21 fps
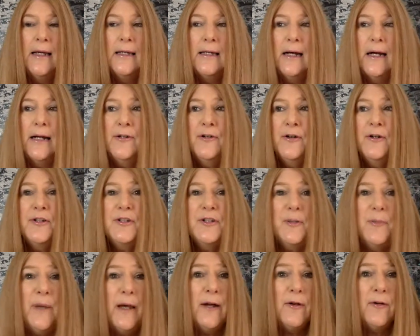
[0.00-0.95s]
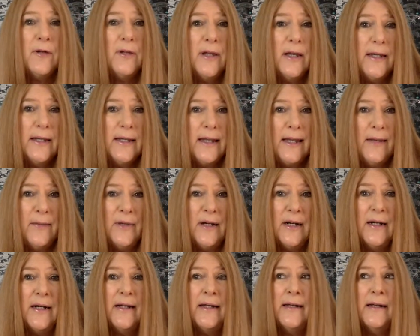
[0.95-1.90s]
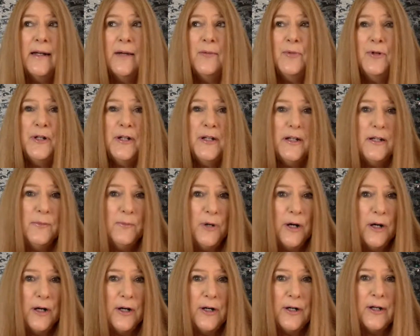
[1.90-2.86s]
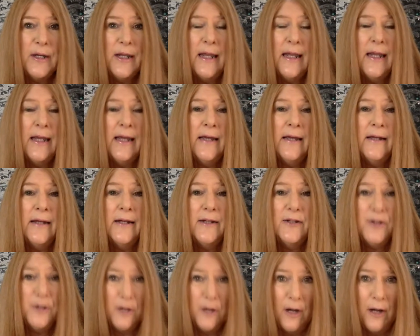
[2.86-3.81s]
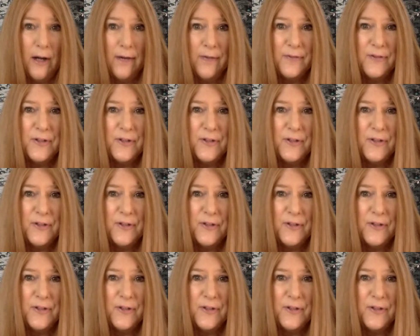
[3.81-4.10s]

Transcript: I noticed the battery light came on, I put it in park, and I took off.